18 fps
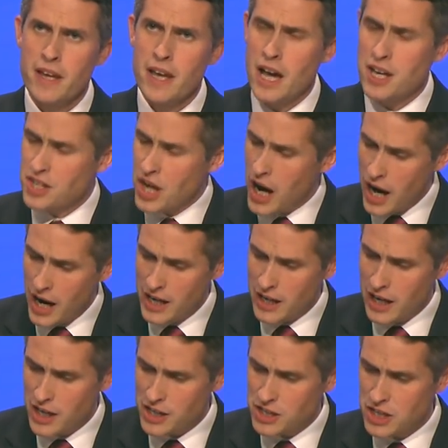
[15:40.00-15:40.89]
As
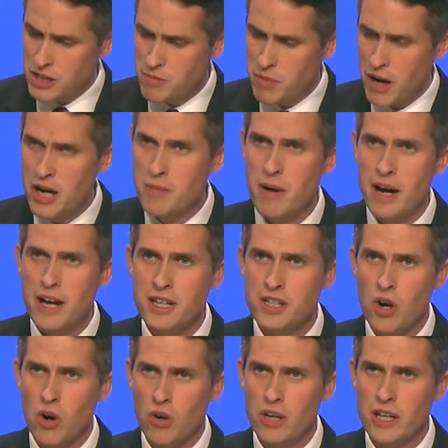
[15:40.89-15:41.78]
highlighted by my
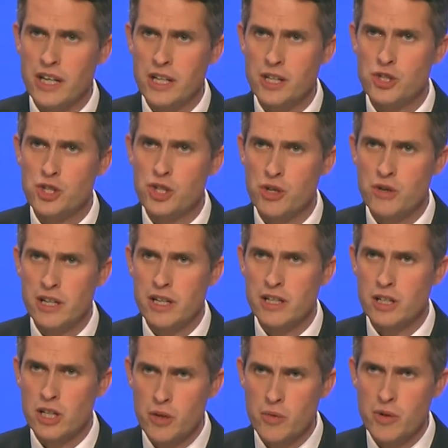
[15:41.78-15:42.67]
colleague
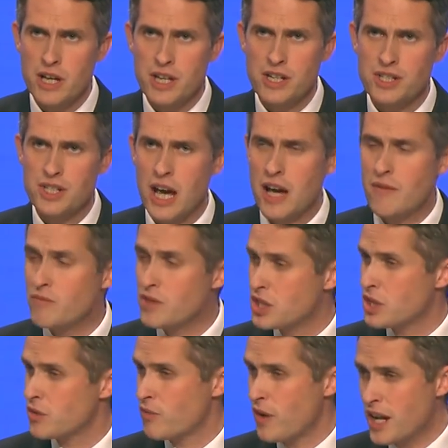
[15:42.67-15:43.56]
Julian Lewis and the
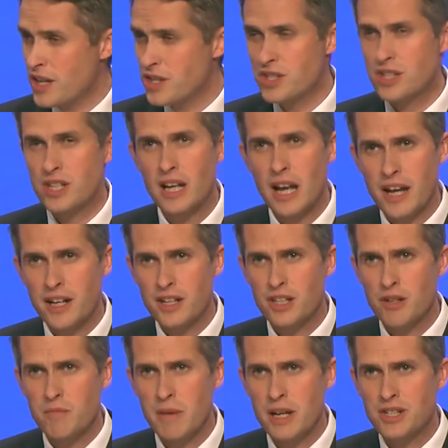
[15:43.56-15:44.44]
Defence Select
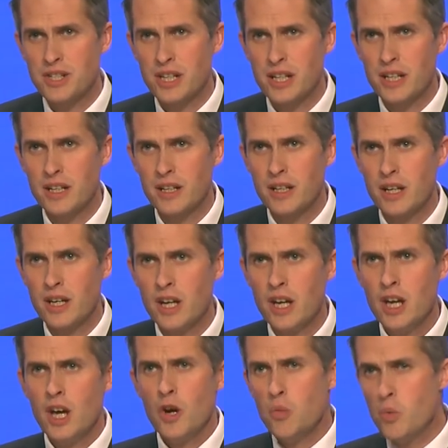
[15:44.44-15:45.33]
Committee,
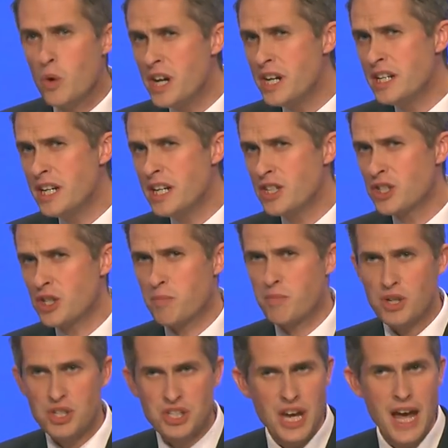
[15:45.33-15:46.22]
we need to
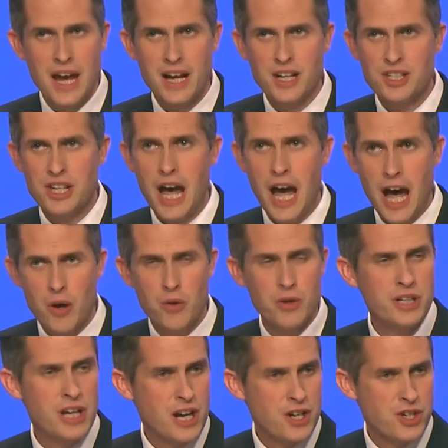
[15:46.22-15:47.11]
protect our
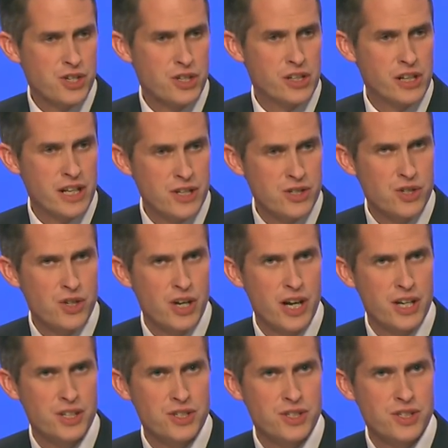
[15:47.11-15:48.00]
national
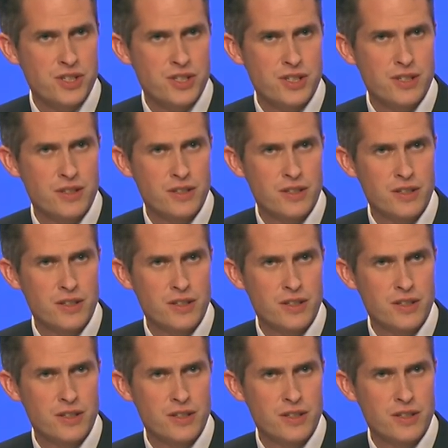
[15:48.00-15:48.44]
interests.